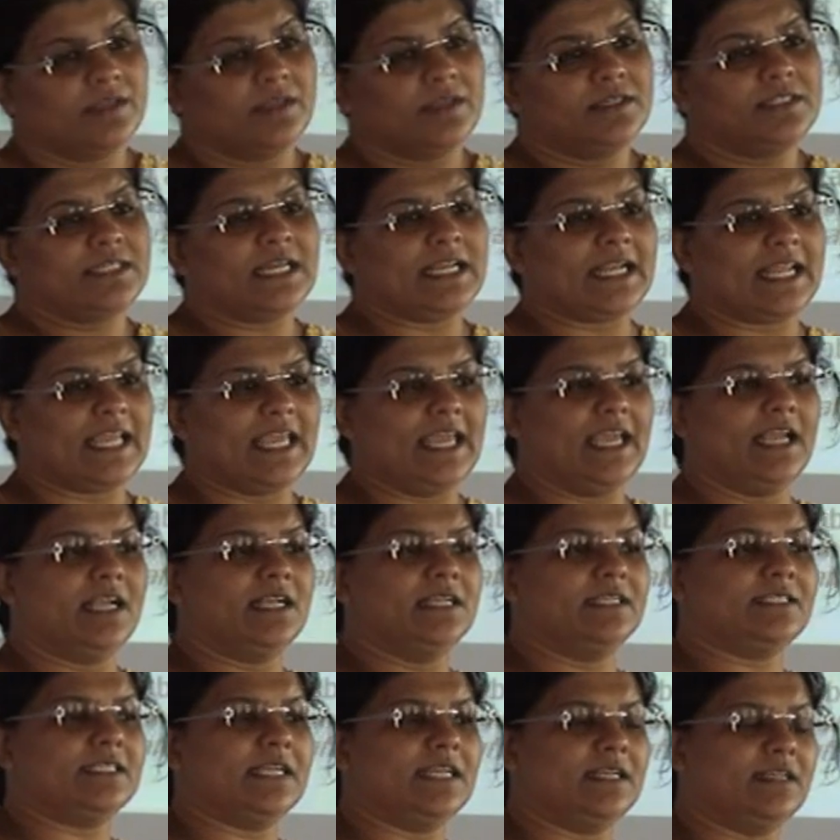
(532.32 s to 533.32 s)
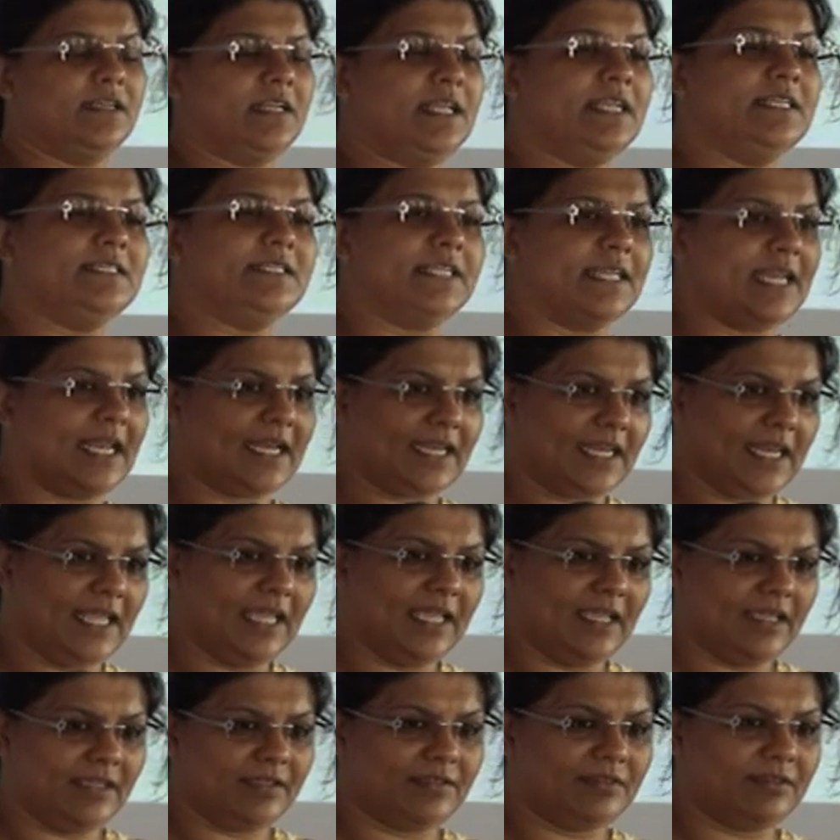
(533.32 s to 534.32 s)
Terry Eagleton,
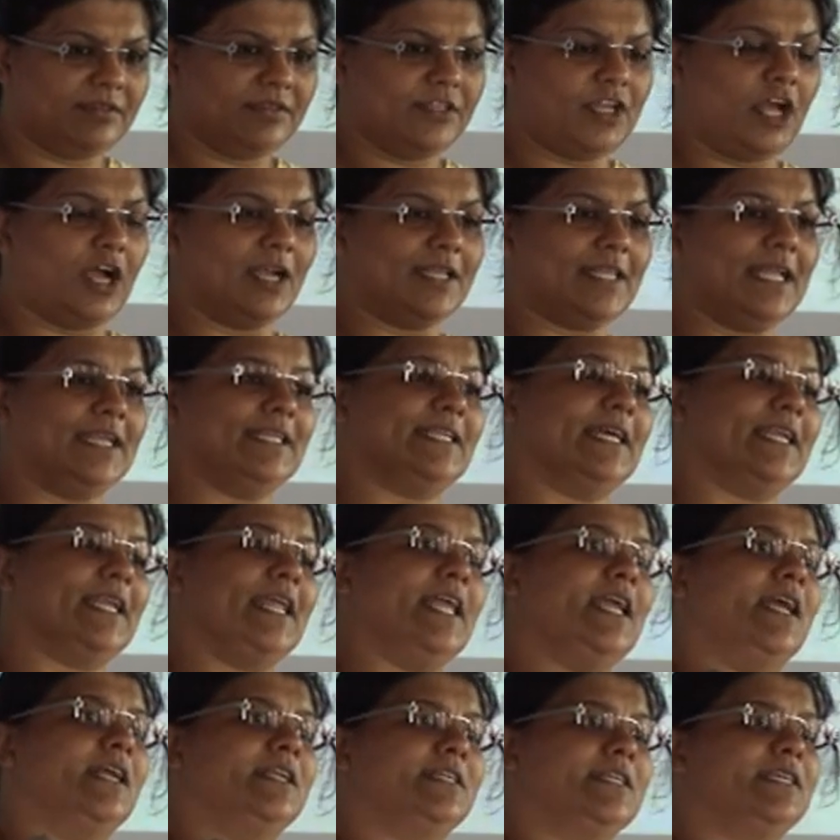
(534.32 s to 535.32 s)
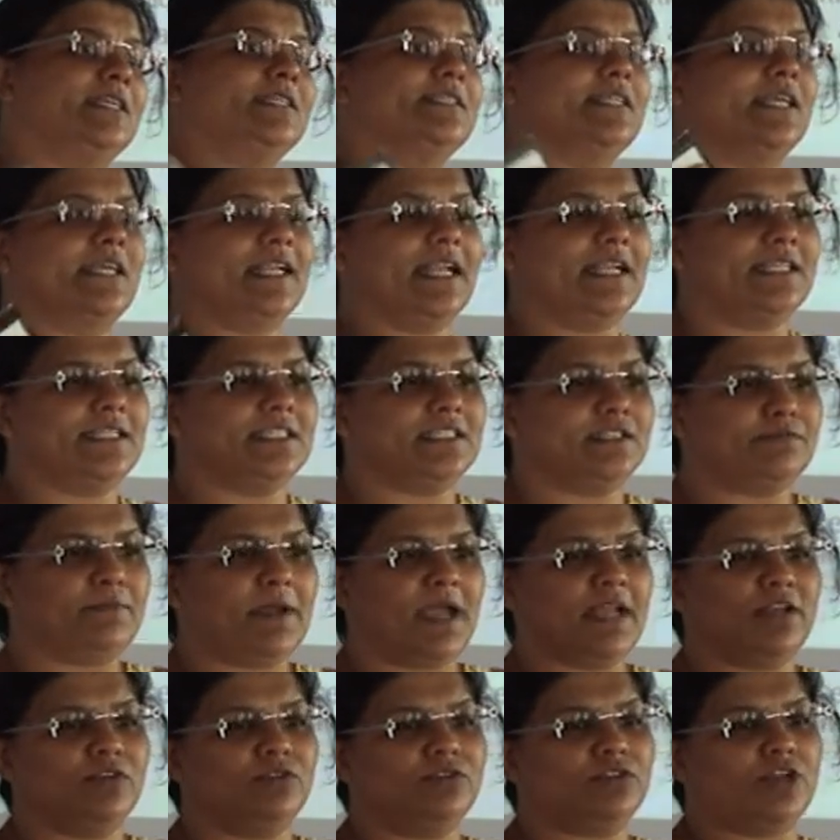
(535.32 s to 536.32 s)
incidentally, not that Terry Eagleton is the greatest
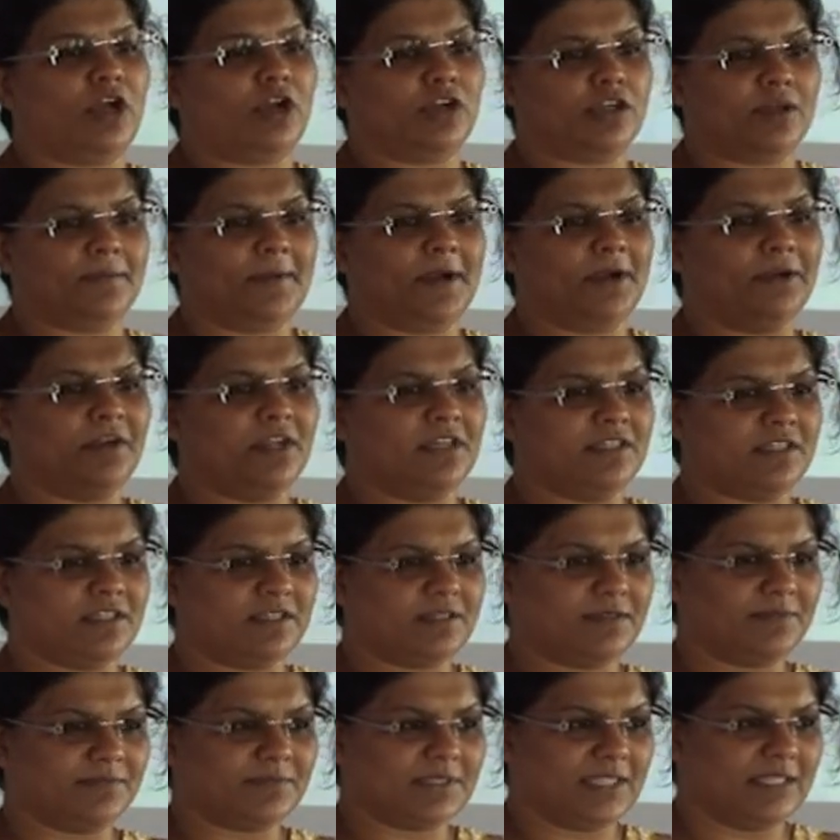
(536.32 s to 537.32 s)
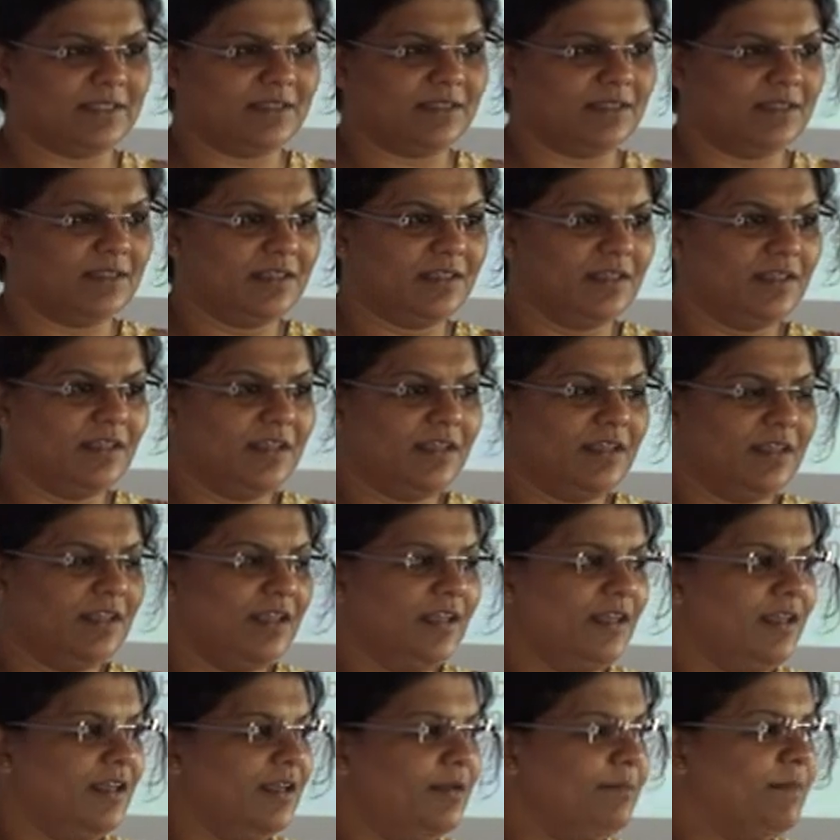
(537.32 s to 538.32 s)
man who talked about it,
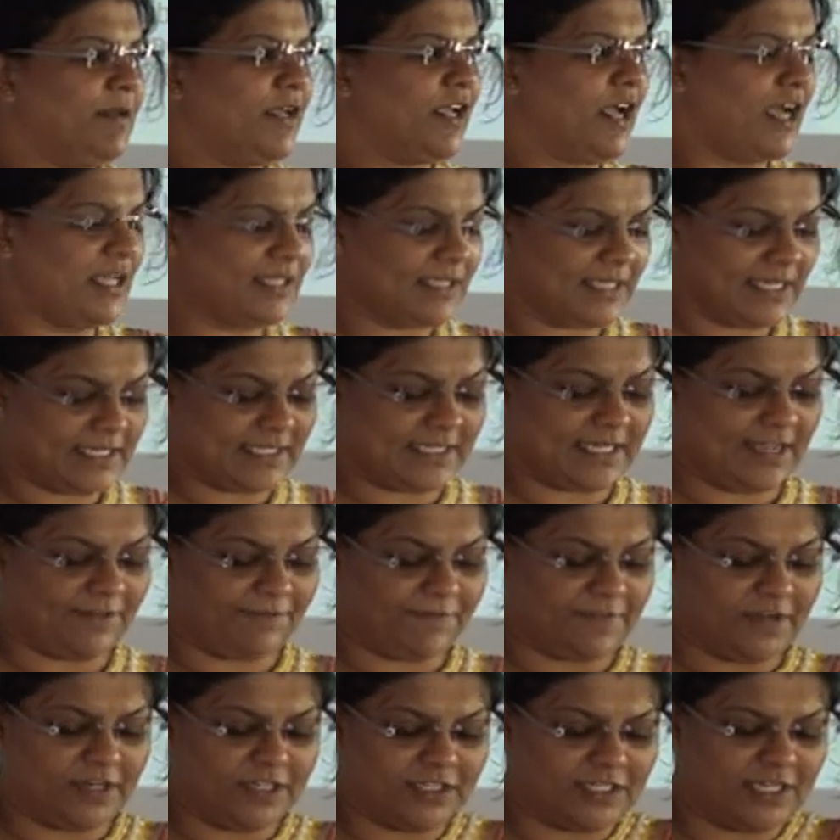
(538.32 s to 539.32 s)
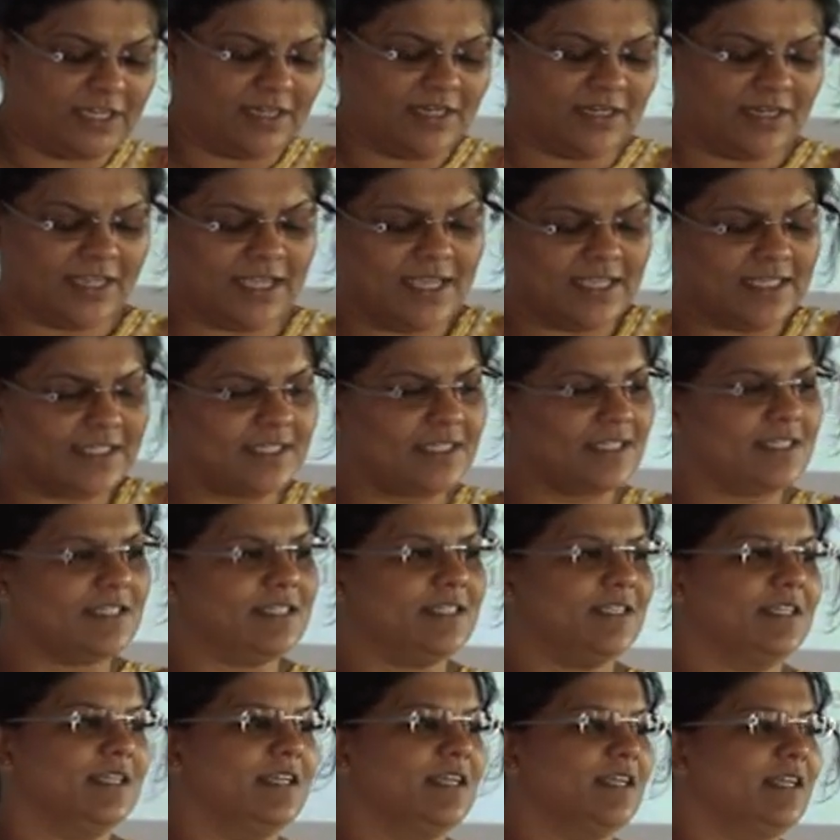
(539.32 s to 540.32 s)
because his definition is
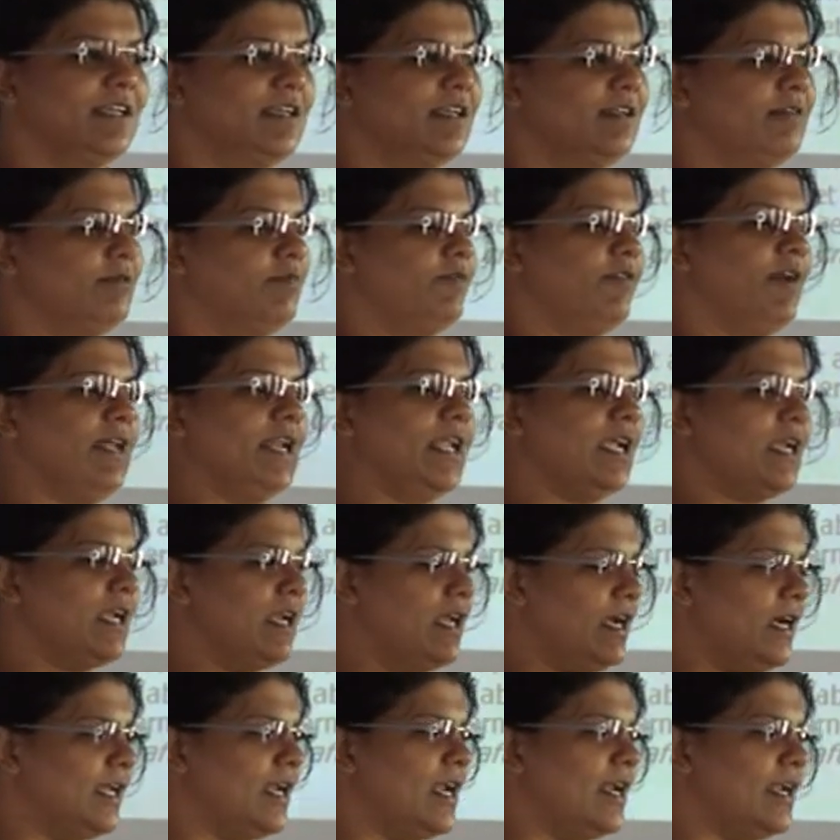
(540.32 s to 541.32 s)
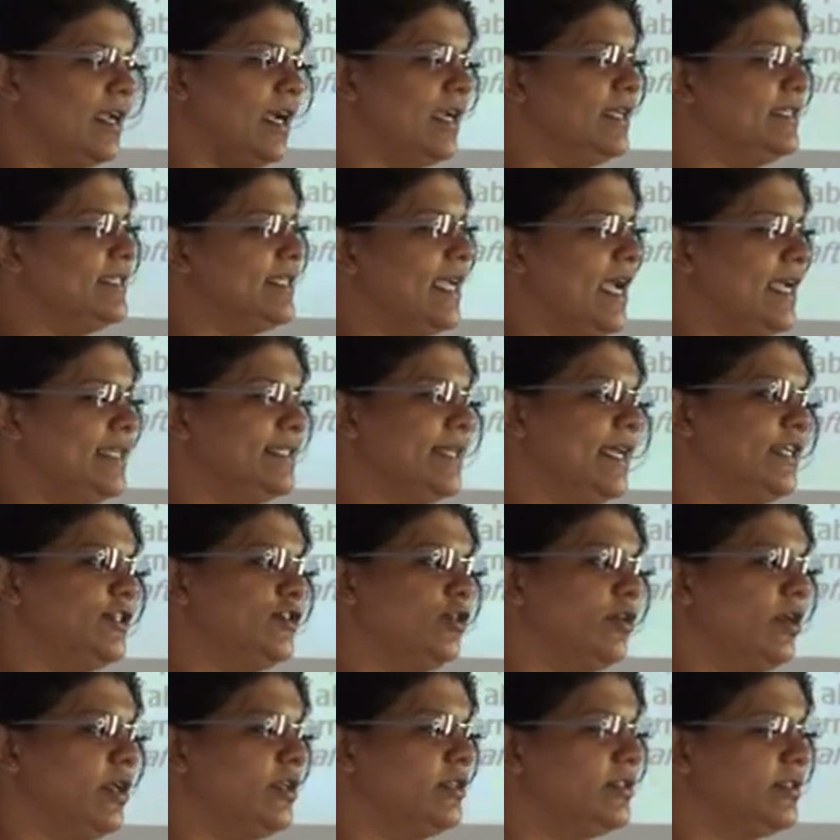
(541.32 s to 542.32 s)
very clear and concise, I
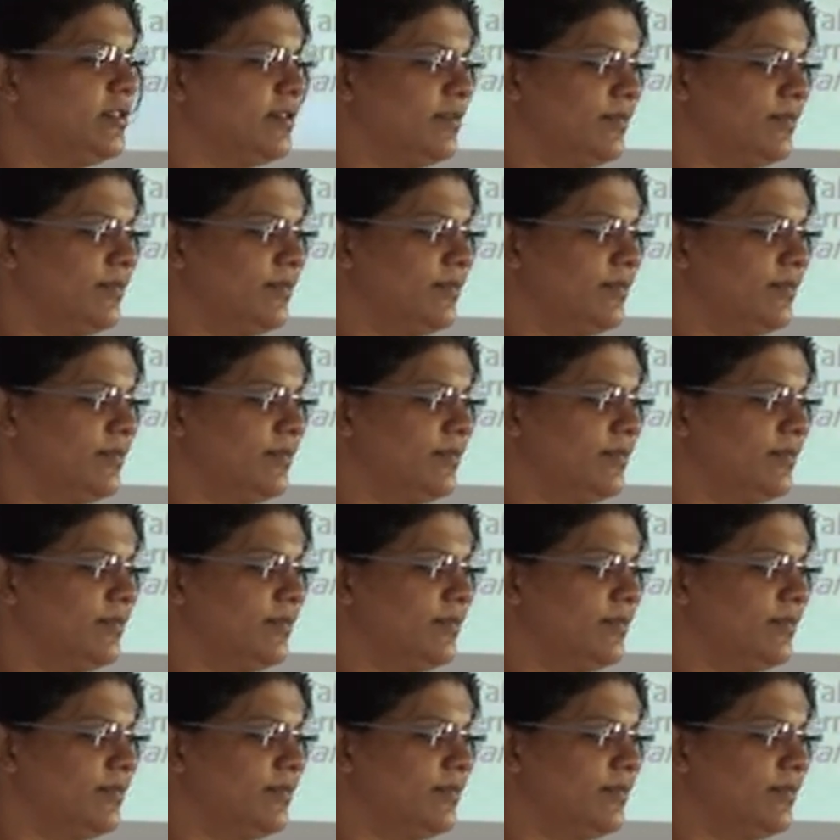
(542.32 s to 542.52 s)
took it.